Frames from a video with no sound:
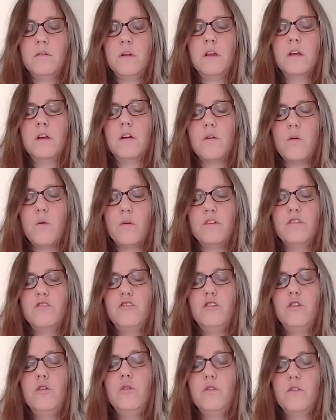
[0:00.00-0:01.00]
You can always
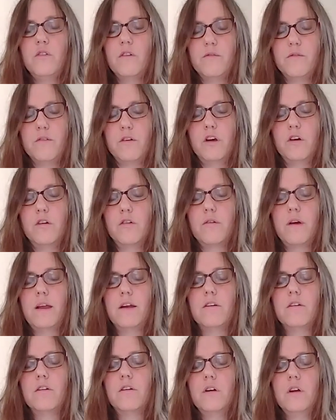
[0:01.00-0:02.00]
use it for your
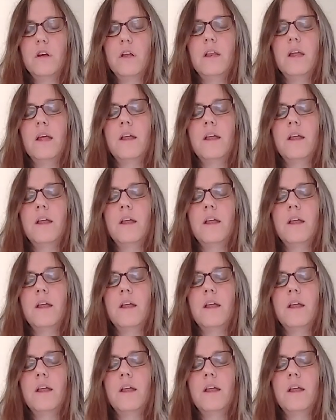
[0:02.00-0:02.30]
greater good